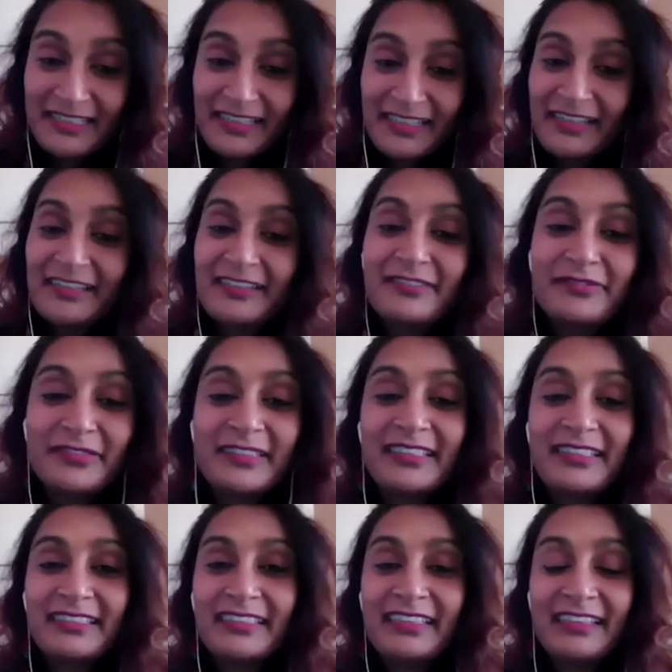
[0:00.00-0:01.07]
Thania, for
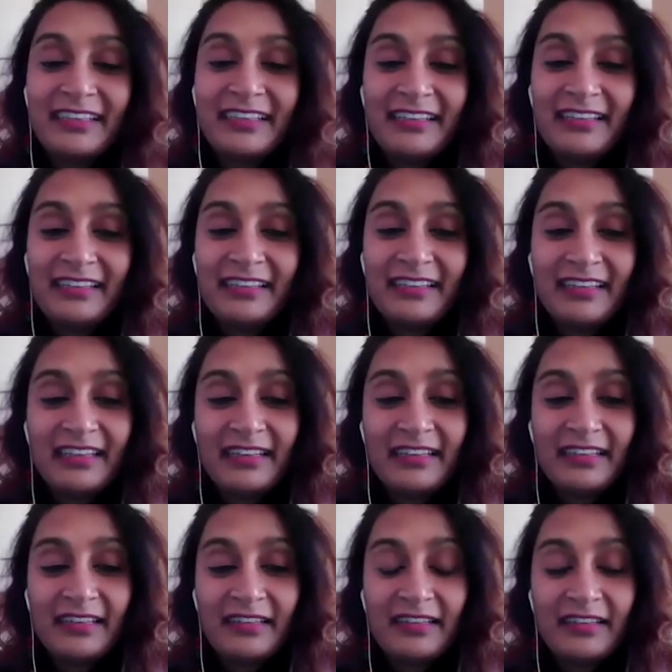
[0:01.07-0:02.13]
this
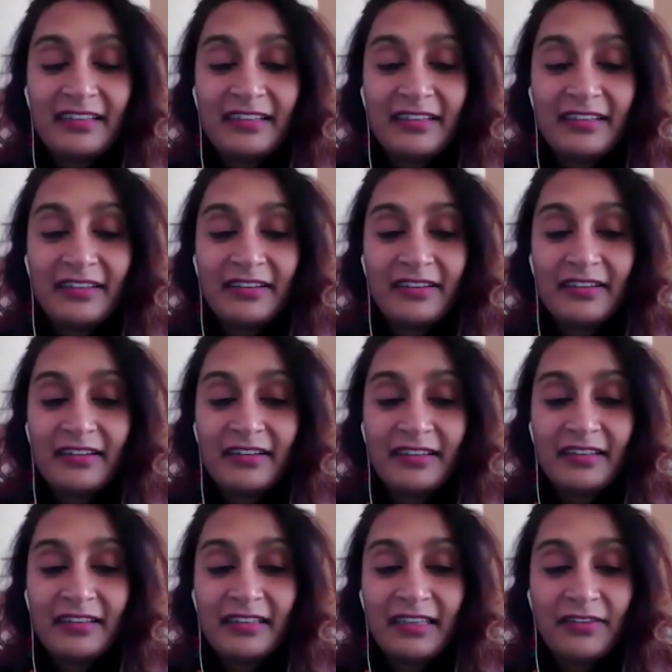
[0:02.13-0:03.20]
and
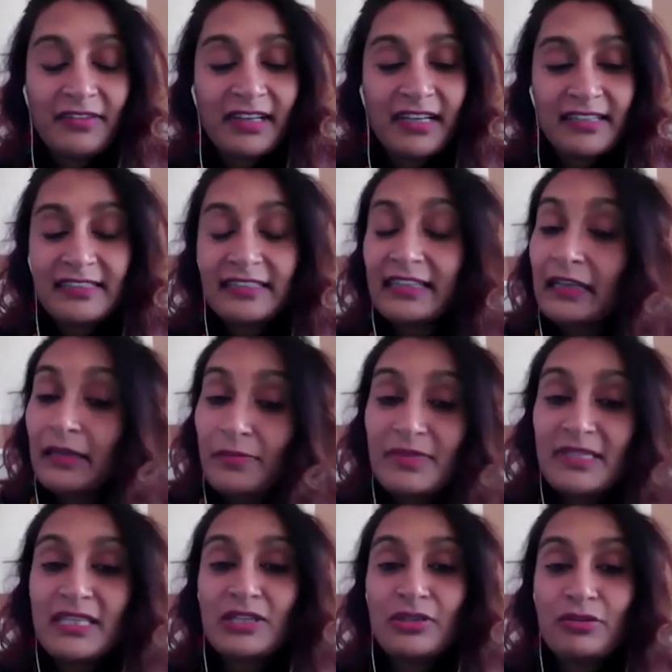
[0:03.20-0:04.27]
giving us a
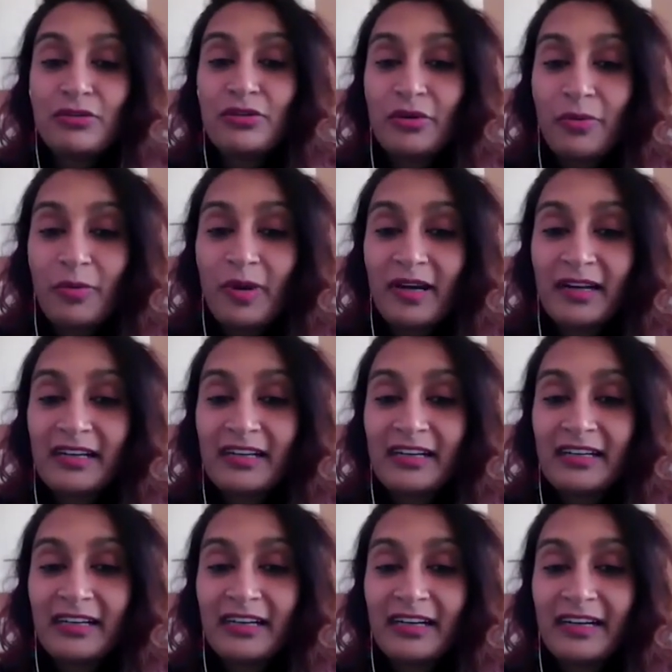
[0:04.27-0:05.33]
glimpse into your work.
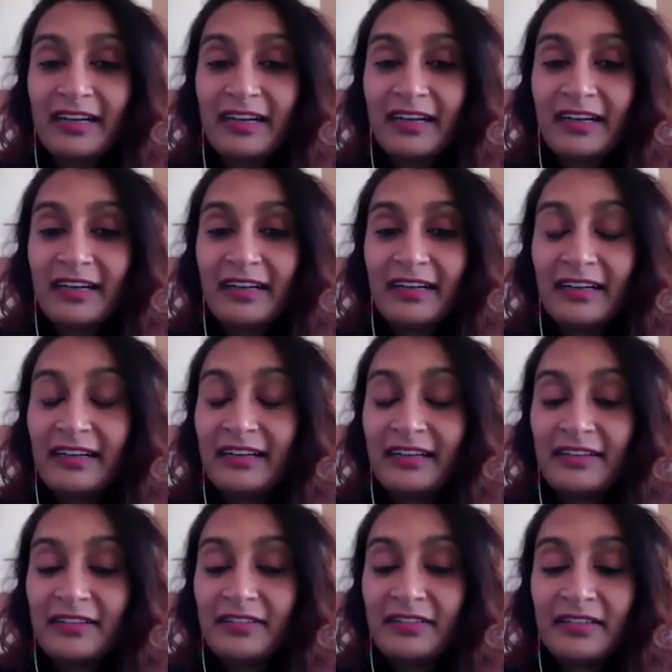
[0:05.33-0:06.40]

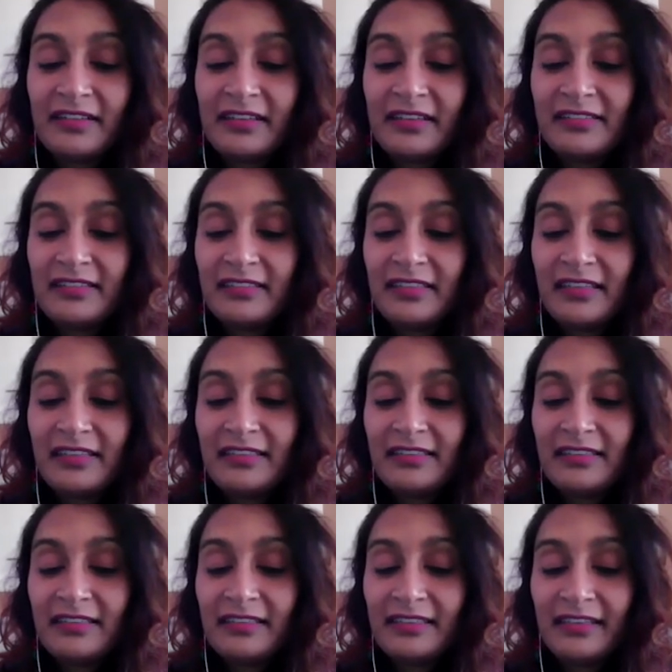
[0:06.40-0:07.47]
It's
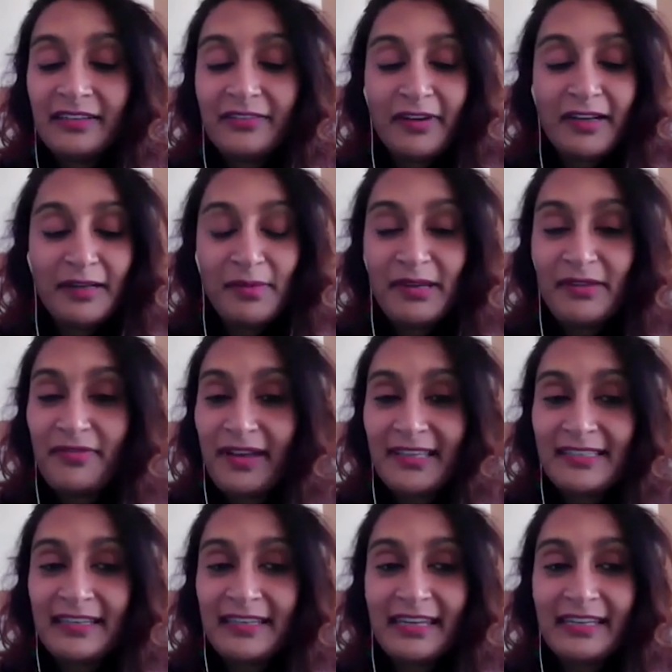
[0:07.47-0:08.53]
incredibly
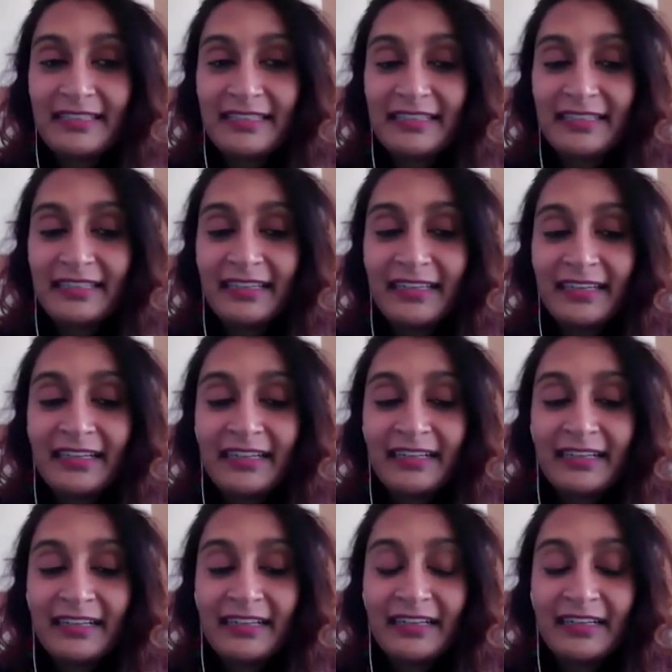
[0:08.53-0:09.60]
fascinating
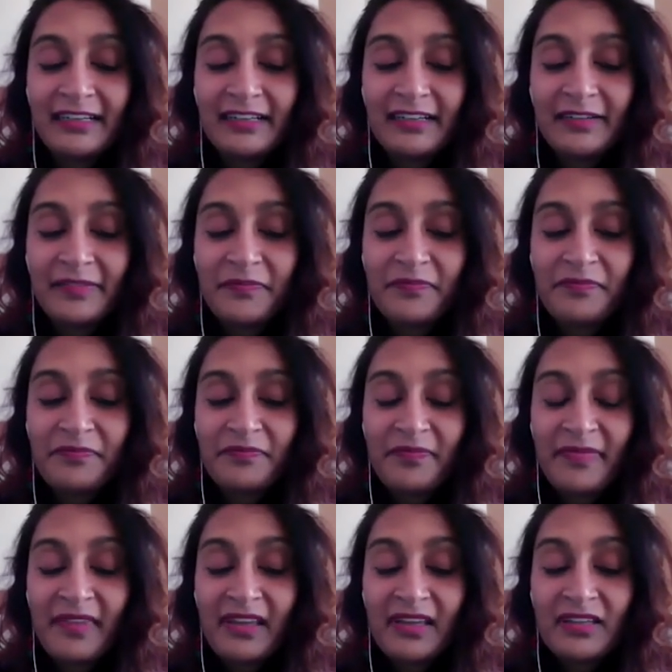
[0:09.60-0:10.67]

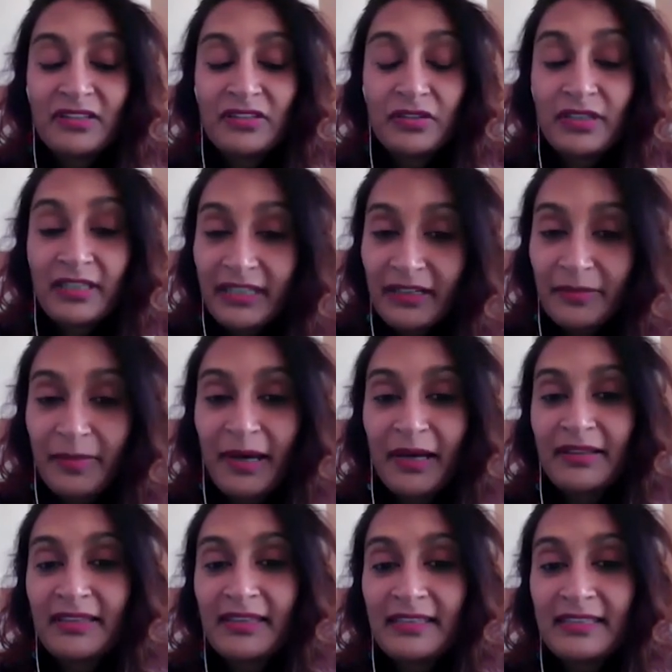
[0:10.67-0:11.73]
to hear
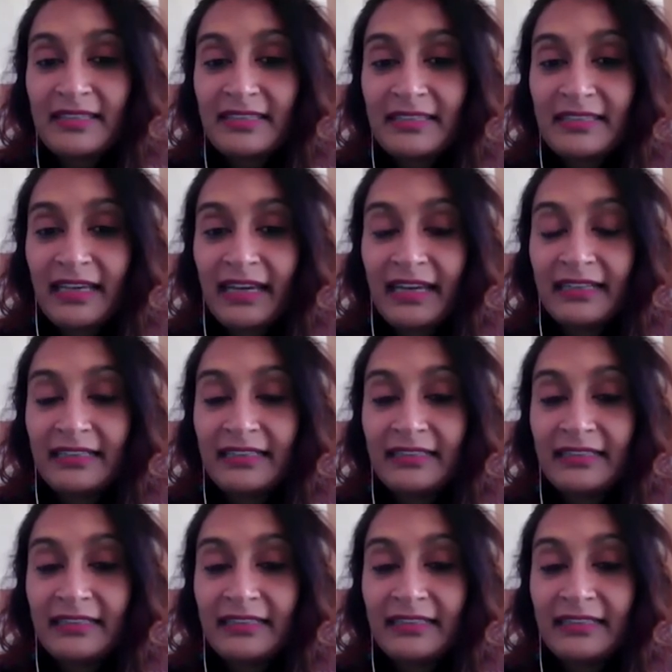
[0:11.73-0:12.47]
about this, and